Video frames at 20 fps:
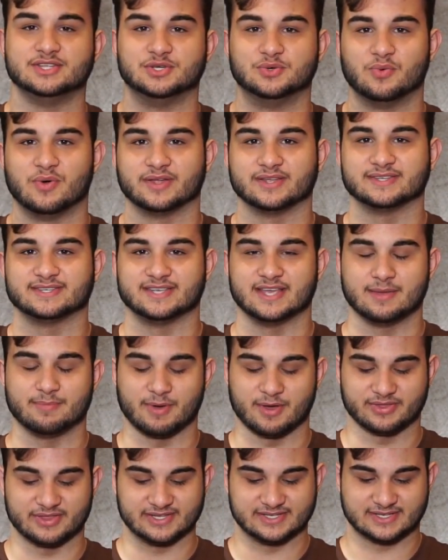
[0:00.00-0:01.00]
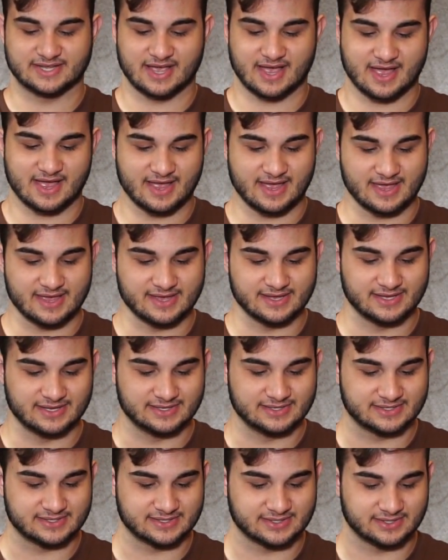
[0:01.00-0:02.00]
do want to say about this guy
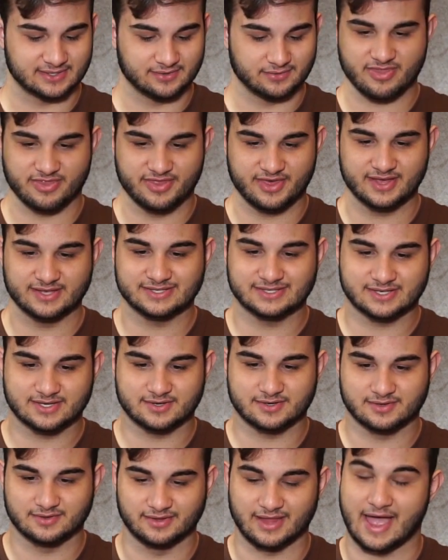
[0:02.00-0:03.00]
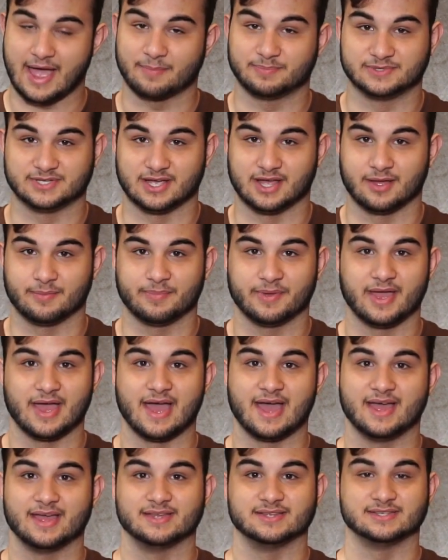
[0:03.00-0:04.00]
is this laptop
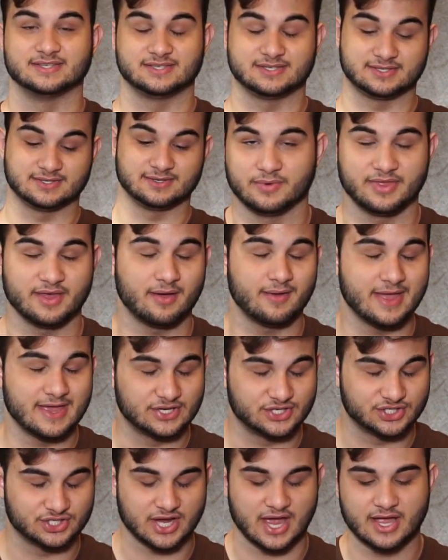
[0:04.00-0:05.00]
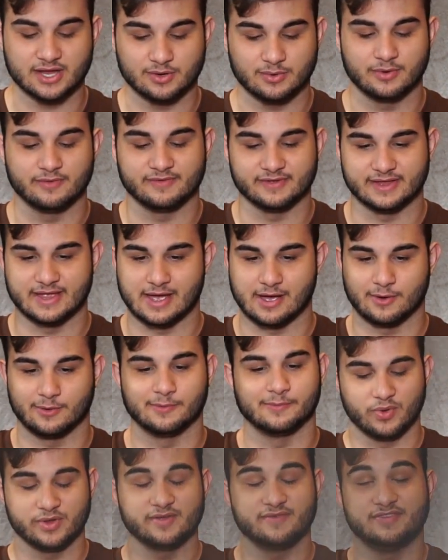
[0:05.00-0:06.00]
has, without a shadow of a doubt,
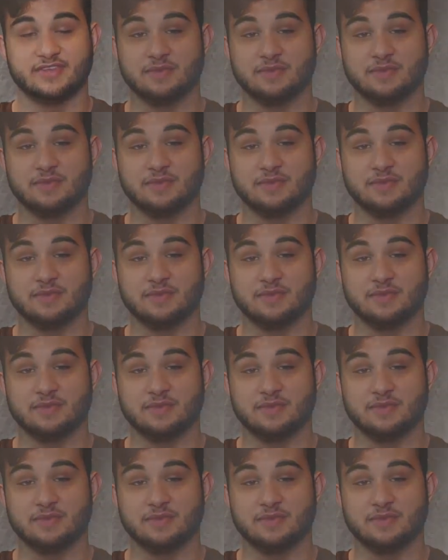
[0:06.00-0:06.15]
one of